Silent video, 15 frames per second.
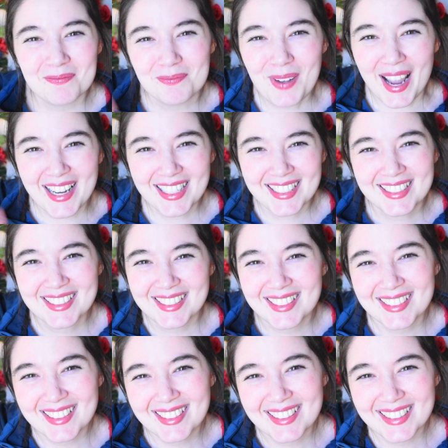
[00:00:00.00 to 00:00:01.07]
Bye.
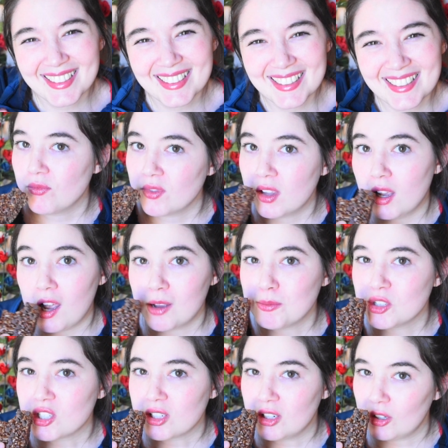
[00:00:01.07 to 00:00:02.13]

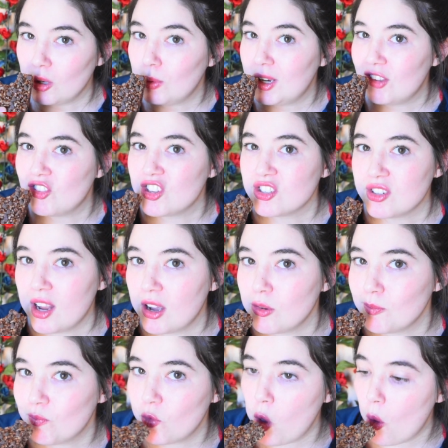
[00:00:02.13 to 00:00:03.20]
I'm just gonna go eat this
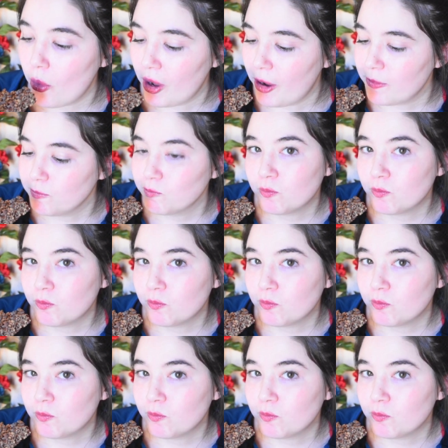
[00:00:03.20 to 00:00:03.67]
now. Okay.